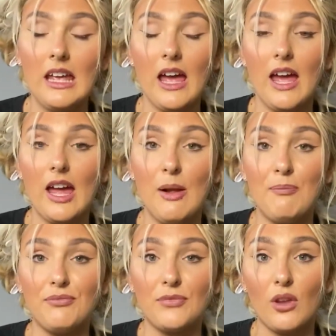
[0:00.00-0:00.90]

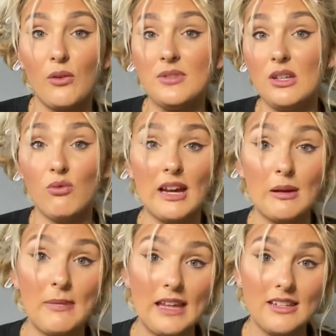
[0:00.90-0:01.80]
obviously
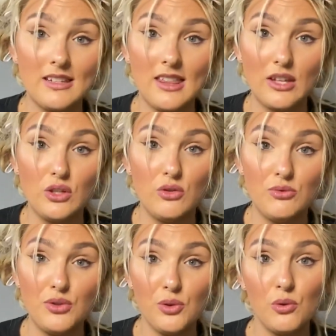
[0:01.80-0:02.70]
recommend that you
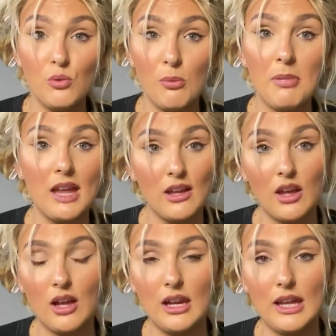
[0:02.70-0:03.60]
do pin
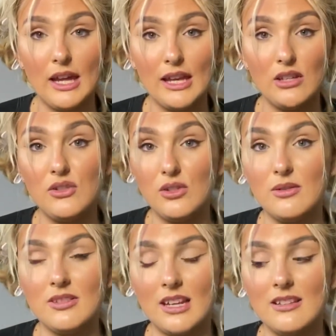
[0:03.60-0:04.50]
curl it and do
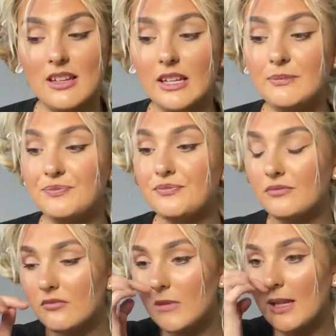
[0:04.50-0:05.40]
set it.
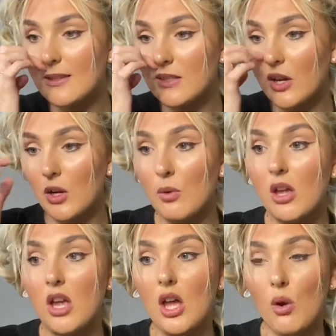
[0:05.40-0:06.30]
So
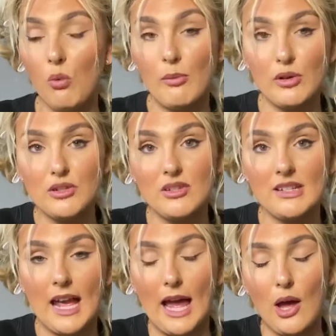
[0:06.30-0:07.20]
what I'm going to do
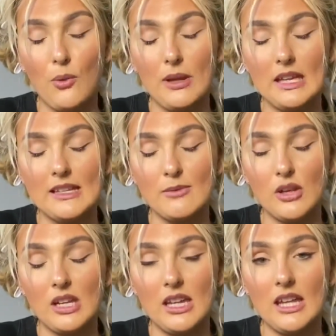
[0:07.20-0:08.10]
now is I'm
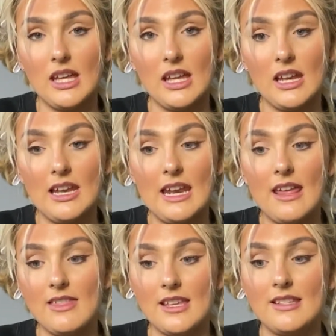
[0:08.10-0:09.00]
going to
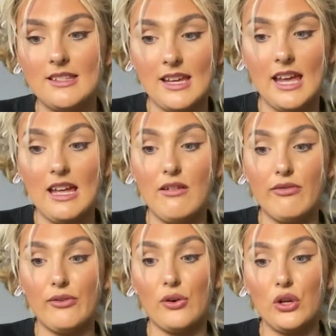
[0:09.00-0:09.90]
let this set
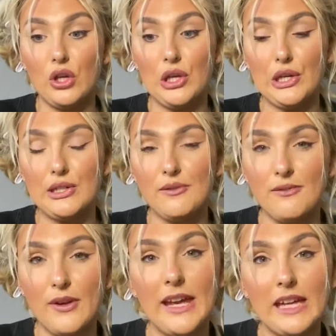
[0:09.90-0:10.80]
for a good
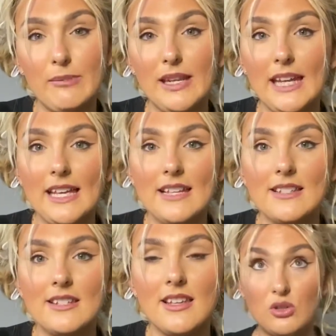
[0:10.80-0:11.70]
30
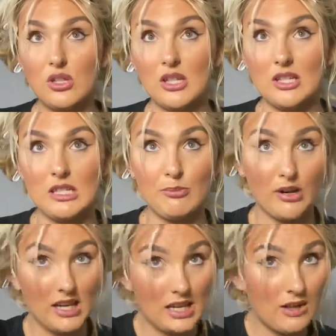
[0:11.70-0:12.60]
minutes. I'm just going to
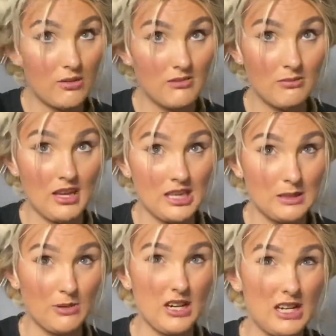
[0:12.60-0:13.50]
spray it with some
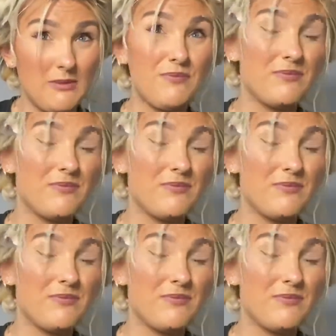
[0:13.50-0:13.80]
hairspray.